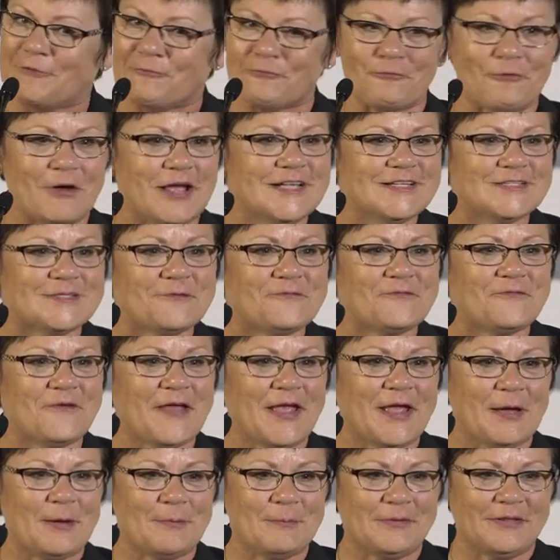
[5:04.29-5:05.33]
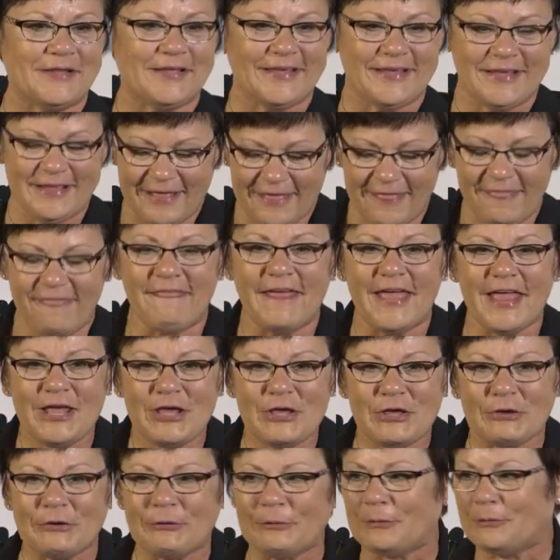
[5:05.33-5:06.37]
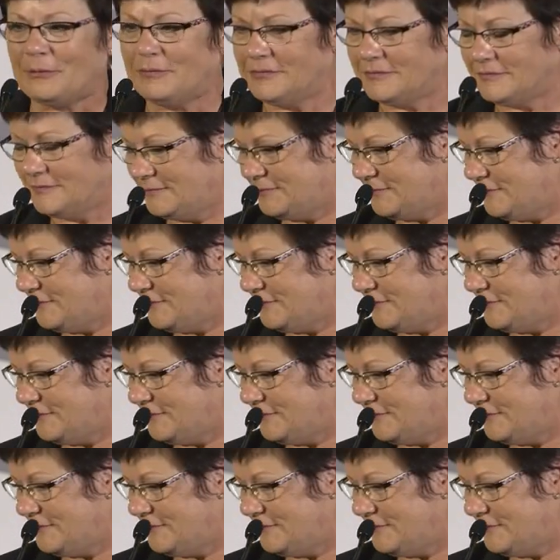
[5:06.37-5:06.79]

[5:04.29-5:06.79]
and raise a family. Thank you.